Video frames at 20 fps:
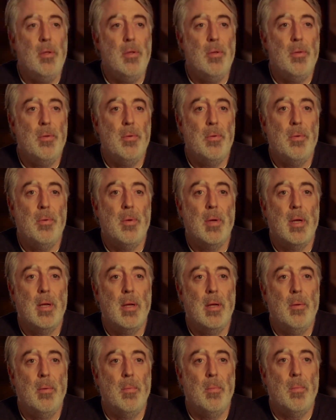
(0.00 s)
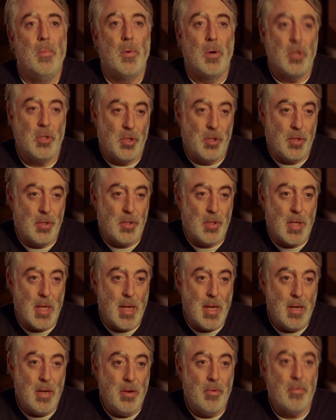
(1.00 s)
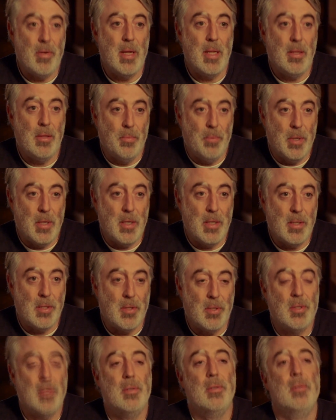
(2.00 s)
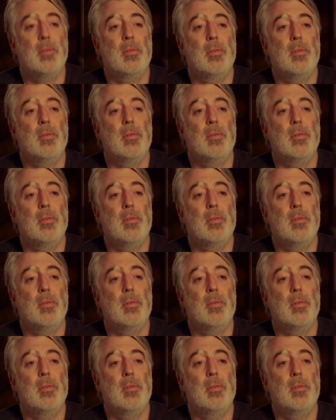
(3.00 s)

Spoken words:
you watch the scene, you read the words,